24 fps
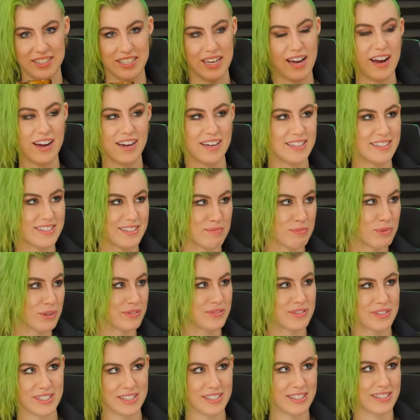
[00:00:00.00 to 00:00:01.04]
tides, it
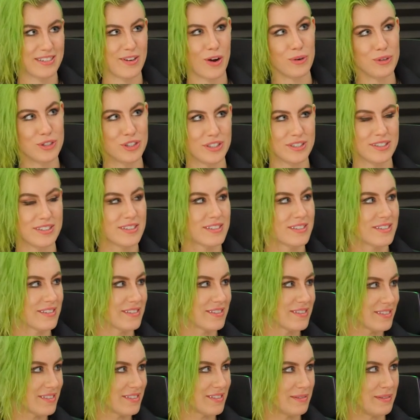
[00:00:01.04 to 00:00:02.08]
moves the oceans.
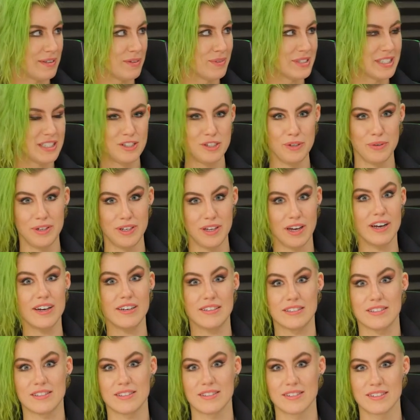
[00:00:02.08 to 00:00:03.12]
I mean, what is it doing to
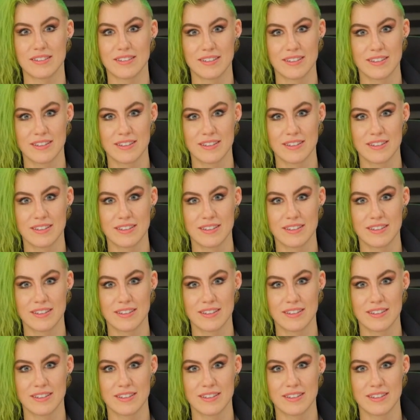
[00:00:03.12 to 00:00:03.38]
us?